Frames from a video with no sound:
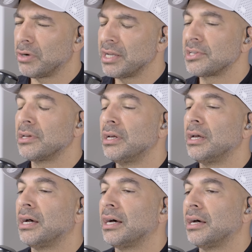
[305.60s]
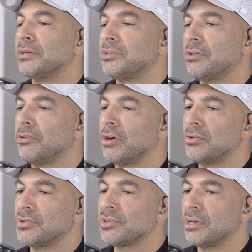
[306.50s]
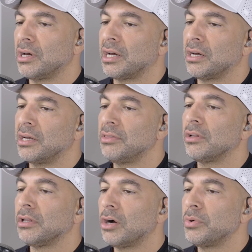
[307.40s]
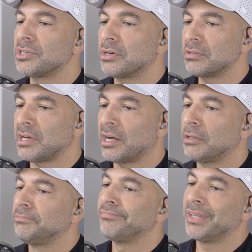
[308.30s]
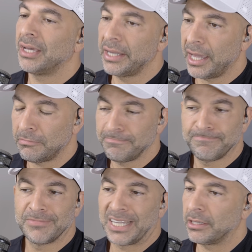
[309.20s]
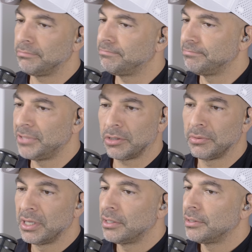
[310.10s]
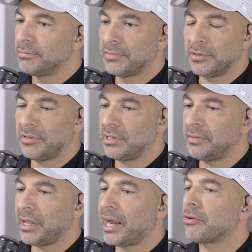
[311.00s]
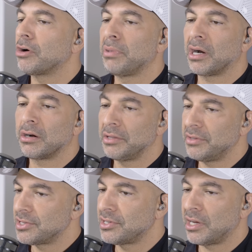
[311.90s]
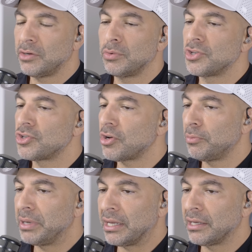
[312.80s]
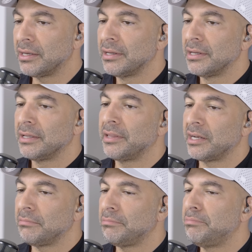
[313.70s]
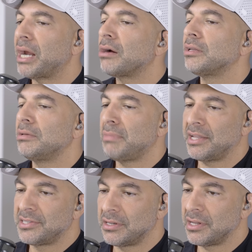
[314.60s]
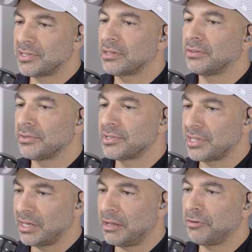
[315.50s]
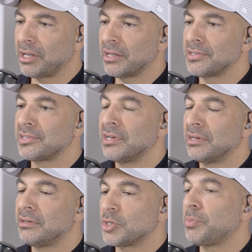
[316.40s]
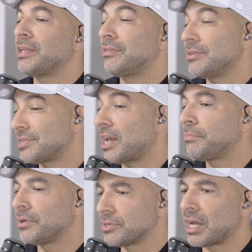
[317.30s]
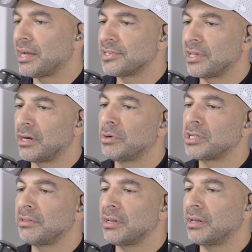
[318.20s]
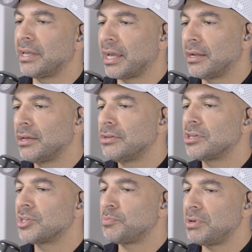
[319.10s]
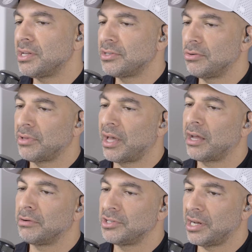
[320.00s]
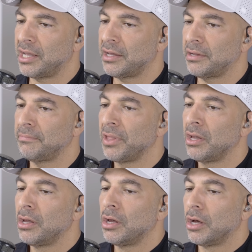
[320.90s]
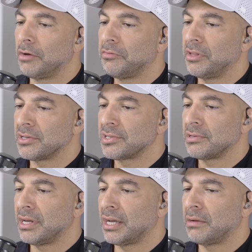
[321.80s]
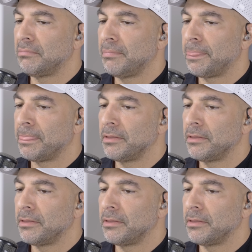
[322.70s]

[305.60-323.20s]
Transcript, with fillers: risk uh, to those uh, in the lowest tertile. Again, I could you know the the error bar on this study was so big that it barely made statistical significance despite the sample size there which i think again just speaks to the heterogeneity of this um,